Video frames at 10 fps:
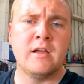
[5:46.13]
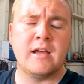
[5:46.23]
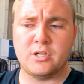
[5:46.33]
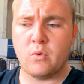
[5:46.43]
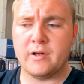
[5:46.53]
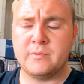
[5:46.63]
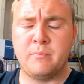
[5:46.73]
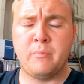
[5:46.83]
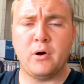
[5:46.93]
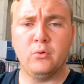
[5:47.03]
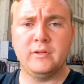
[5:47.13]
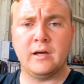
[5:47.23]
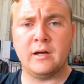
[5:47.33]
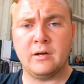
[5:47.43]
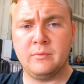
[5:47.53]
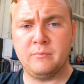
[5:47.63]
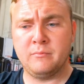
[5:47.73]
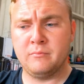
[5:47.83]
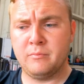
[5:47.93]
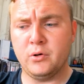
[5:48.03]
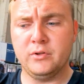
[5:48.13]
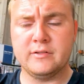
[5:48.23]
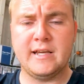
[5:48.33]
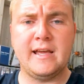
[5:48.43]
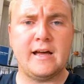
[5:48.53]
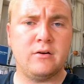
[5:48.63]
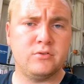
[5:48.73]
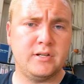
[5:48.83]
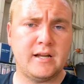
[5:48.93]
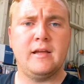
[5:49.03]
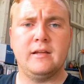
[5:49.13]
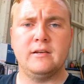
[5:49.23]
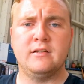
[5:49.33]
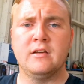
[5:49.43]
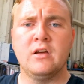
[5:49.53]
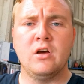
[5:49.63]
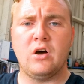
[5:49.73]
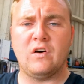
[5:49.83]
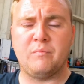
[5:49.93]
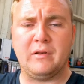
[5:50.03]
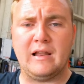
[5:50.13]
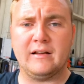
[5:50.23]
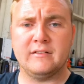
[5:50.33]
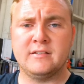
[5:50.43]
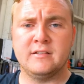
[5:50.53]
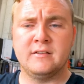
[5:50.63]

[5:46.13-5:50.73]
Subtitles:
So I pulled the T out, and I've plugged